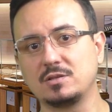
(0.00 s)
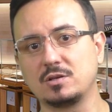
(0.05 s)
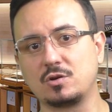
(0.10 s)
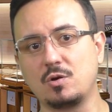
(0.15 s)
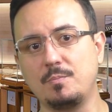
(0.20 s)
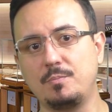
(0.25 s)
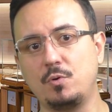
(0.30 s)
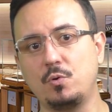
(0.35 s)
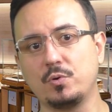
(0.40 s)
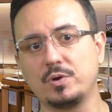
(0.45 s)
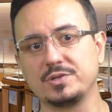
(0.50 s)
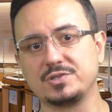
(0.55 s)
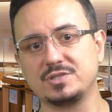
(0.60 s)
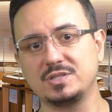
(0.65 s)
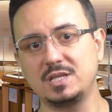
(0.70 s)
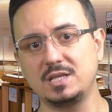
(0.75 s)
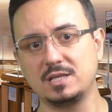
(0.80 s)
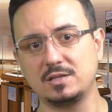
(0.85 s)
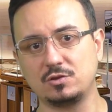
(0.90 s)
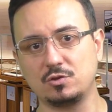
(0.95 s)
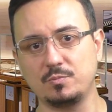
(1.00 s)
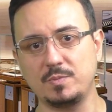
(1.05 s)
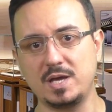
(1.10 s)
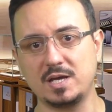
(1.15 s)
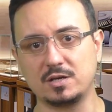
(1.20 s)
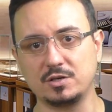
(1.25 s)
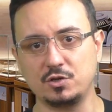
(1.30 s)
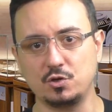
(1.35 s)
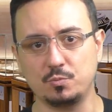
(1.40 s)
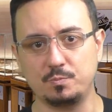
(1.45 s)
the components needed to
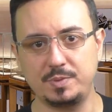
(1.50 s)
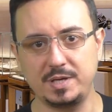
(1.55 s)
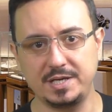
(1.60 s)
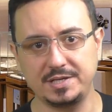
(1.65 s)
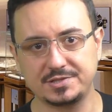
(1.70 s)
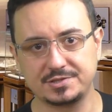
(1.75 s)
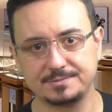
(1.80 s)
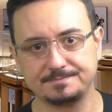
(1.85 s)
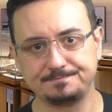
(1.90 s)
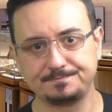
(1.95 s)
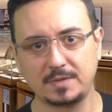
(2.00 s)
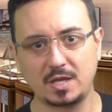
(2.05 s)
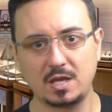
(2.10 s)
make a new piece,